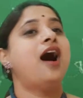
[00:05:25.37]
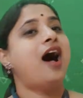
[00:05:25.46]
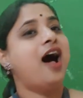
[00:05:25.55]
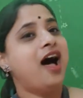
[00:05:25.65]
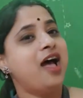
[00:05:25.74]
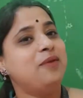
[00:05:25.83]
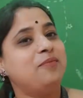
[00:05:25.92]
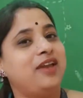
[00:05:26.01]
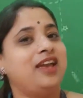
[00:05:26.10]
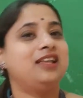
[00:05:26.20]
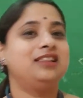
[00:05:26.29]
I
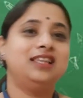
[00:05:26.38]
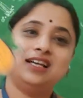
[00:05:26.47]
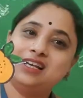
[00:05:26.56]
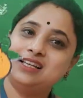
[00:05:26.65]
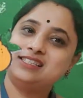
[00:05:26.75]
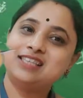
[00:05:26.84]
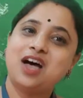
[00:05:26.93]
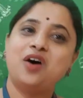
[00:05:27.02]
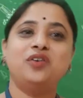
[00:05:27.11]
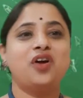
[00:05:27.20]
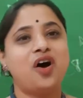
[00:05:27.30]
make the
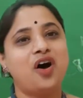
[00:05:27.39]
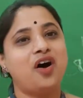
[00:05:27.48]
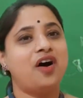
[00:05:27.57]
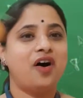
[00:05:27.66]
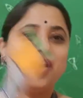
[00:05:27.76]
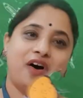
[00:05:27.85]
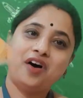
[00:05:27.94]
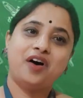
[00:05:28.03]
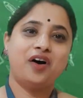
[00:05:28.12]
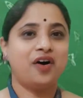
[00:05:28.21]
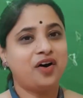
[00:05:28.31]
sound o o
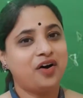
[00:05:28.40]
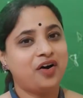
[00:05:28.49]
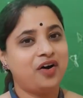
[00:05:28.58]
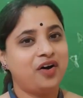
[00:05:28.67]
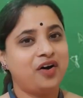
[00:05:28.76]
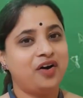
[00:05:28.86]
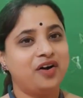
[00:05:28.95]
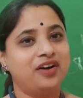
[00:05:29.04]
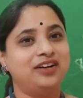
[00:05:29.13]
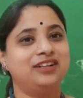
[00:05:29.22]
o.